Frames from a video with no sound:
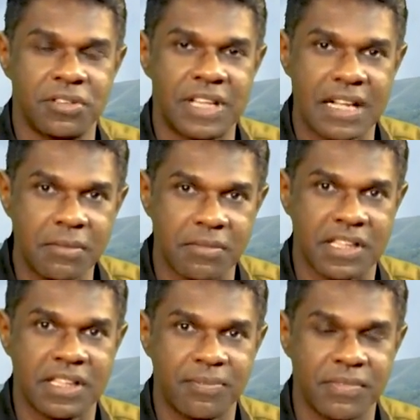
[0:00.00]
tell
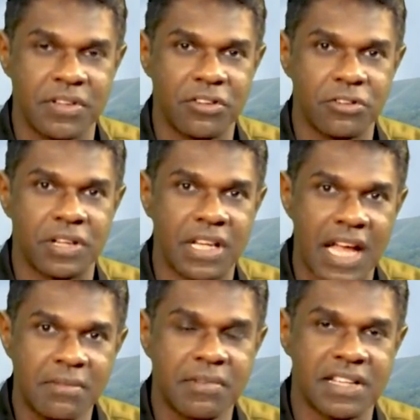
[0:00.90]
me in order to
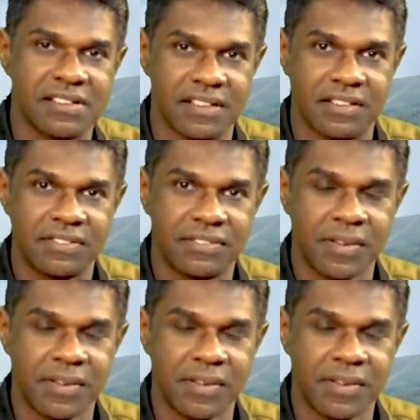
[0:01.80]
align myself